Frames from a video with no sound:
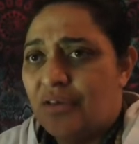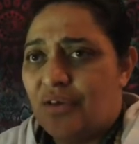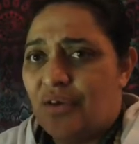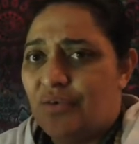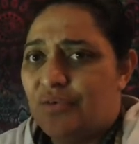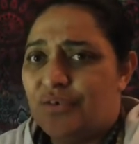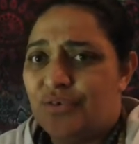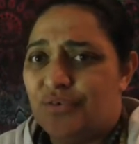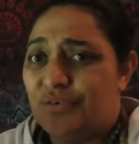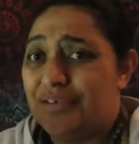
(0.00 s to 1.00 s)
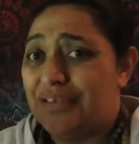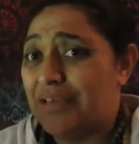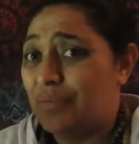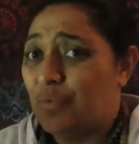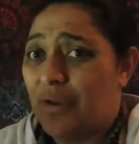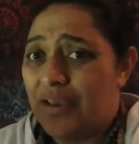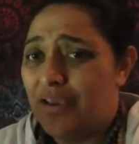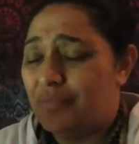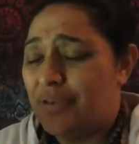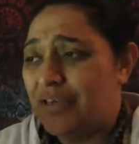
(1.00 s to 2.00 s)
Go to Subway.
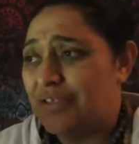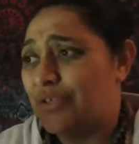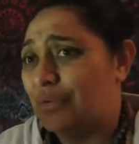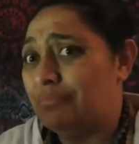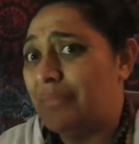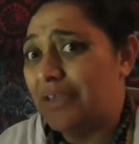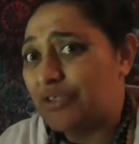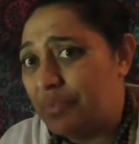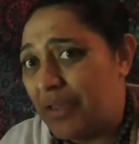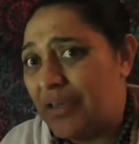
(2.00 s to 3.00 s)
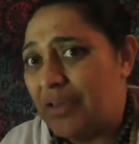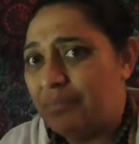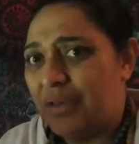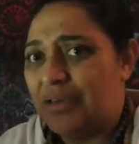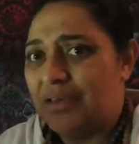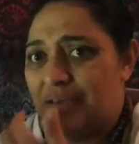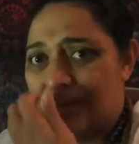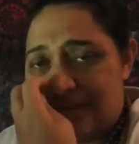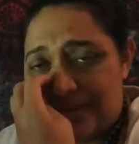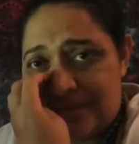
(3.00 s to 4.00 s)
I mean, it's not much better, but at
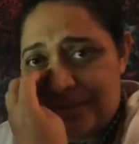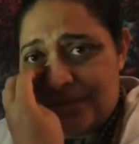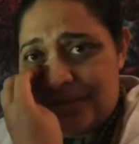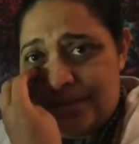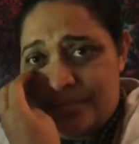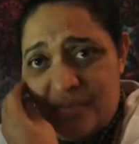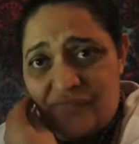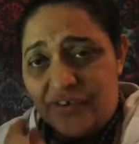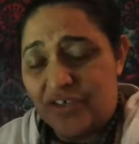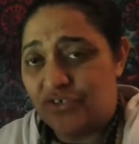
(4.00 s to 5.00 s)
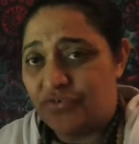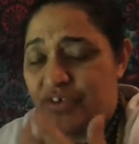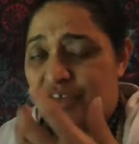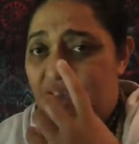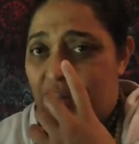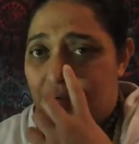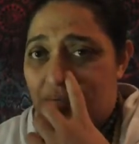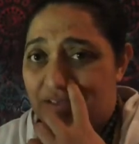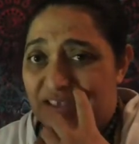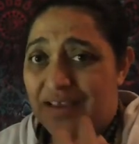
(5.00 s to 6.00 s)
least it's a bit fresher and you get
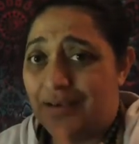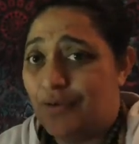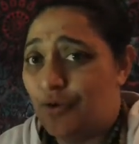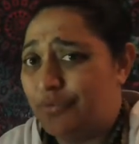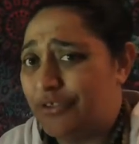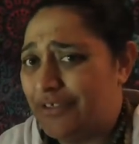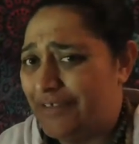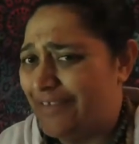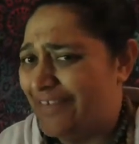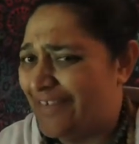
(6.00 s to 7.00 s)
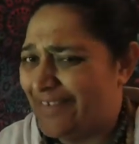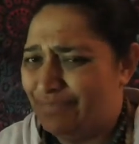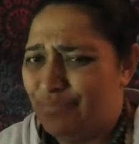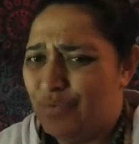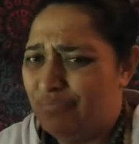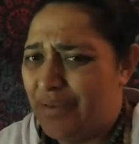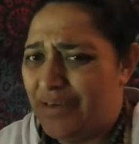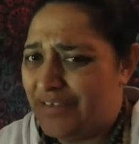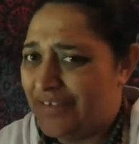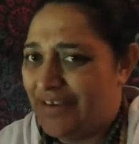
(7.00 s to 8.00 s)
salad options,
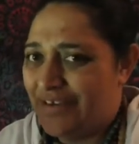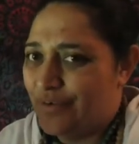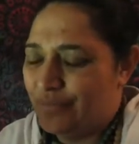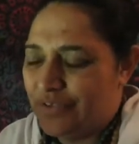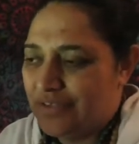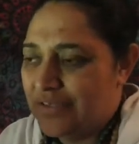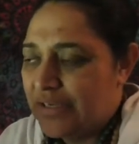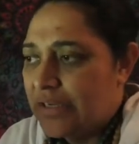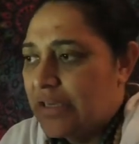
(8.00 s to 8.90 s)
better salad options.